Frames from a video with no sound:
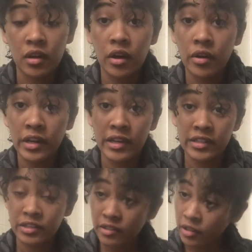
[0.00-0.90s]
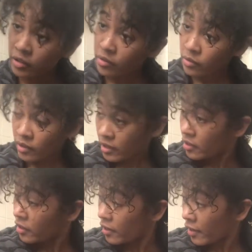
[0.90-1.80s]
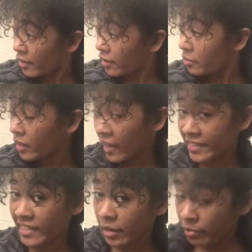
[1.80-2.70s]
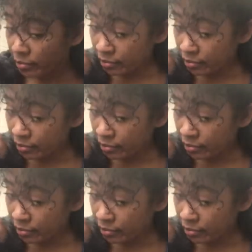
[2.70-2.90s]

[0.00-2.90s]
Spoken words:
Okay, so like I said, I